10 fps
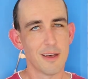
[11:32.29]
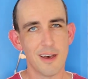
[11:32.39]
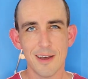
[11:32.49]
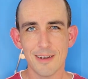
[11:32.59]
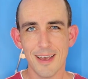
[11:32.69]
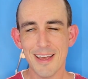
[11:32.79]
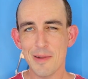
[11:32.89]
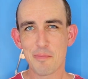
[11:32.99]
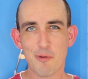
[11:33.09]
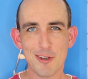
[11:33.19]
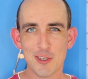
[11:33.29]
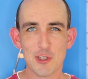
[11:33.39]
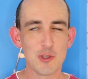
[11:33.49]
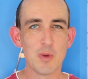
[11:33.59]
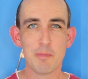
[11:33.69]
And in
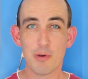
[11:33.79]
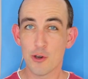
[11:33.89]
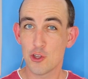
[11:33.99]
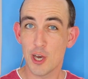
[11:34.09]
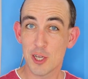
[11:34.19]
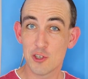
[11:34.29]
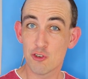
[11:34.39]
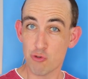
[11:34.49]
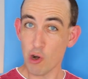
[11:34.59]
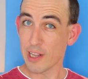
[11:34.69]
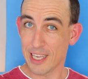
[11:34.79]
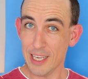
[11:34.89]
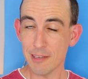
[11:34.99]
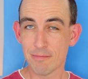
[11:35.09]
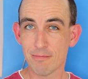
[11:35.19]
British, we push a
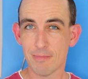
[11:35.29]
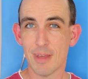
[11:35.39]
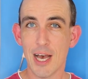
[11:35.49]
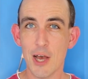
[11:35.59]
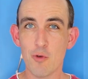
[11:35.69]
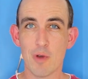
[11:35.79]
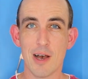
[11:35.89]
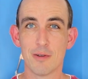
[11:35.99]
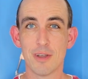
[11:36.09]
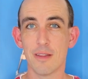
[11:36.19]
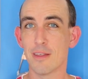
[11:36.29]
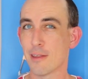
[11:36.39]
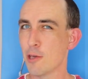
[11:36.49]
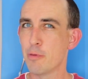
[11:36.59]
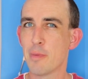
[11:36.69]
trolley around the
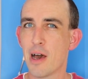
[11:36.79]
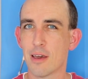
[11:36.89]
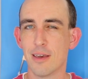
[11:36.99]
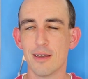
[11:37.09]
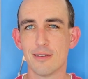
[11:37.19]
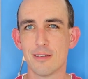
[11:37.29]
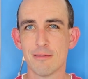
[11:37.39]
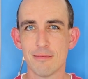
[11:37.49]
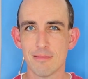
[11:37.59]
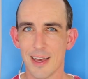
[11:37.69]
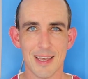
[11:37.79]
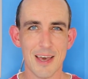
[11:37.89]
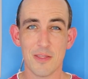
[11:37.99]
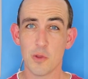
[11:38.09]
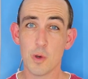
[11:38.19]
supermarket.
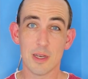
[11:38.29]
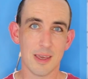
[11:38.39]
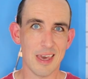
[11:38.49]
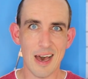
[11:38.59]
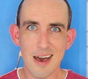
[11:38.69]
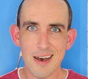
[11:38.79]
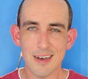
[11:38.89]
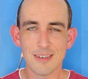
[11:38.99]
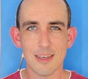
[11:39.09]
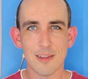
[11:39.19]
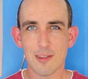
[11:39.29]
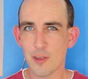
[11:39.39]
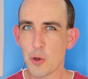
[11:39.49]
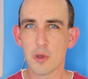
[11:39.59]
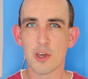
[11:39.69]
Again, the word cart is
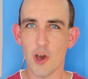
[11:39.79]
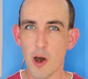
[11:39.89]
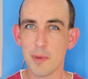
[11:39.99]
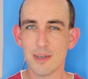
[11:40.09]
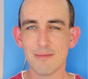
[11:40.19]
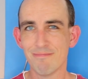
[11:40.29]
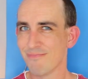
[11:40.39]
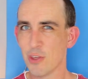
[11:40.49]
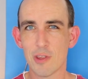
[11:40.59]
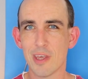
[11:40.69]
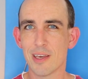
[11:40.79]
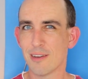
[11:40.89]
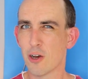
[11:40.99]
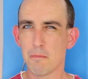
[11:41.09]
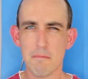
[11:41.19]
so common. You see it
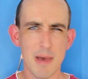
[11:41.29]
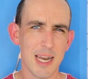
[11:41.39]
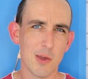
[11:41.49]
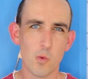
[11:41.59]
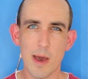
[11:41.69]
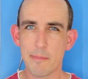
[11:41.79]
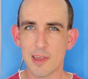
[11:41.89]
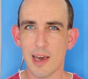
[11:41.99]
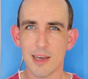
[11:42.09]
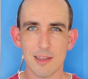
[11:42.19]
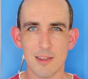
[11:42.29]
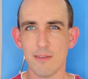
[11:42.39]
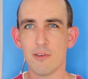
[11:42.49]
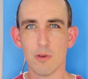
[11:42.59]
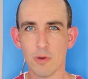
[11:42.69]
on many websites.
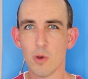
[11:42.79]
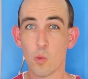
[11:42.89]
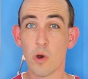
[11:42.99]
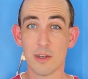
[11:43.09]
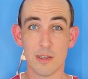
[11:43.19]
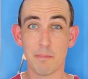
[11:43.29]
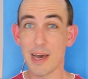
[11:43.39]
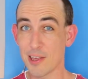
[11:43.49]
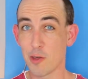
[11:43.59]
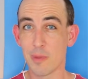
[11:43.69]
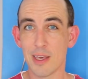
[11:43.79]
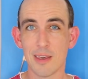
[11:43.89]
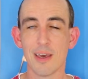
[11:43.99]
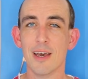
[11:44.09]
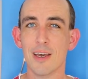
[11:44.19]
If you want to buy
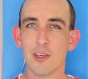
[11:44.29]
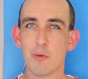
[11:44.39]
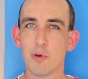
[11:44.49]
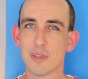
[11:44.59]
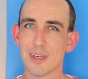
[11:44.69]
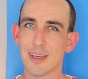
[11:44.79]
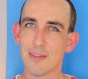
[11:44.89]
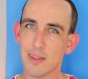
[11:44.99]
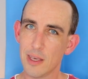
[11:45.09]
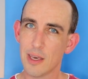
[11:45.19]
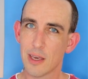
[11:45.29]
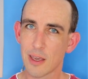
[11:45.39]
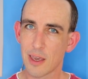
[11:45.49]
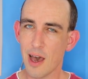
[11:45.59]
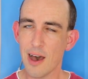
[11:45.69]
something, you put it in the
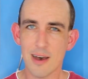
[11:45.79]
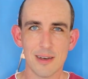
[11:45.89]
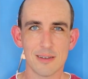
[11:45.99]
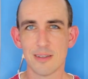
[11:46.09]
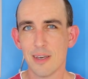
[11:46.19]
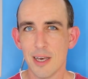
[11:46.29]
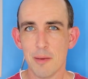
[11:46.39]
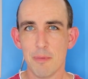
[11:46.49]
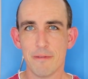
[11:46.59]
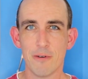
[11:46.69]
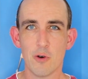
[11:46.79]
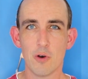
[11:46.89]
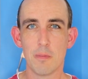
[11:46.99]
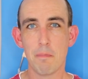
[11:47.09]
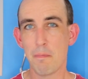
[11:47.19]
cart
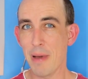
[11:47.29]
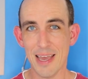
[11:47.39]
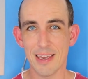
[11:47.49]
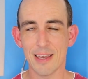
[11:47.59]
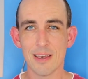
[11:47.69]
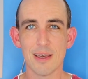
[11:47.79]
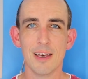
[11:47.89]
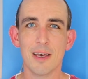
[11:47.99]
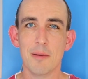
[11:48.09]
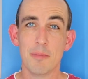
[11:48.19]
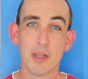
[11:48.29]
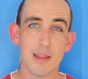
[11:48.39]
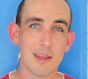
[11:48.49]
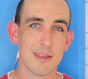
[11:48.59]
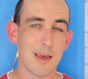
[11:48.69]
before paying, but
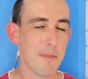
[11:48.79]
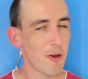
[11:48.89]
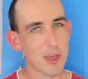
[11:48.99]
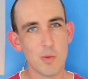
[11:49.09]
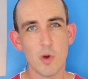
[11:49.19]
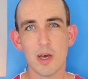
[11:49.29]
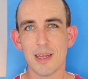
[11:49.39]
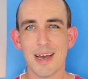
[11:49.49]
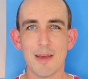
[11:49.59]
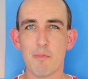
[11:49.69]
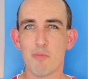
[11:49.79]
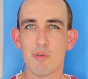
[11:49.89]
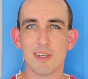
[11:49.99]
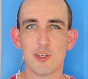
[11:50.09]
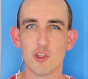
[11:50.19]
that's the American word, and in
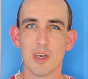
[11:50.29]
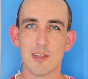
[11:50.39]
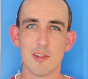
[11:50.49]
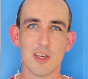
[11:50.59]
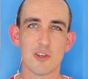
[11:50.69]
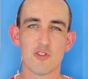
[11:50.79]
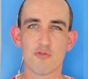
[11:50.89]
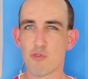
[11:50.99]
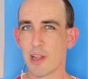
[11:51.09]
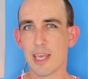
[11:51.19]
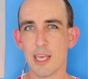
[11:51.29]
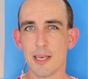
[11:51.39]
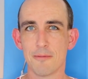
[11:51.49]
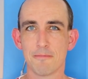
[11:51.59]
British, it's a trolley.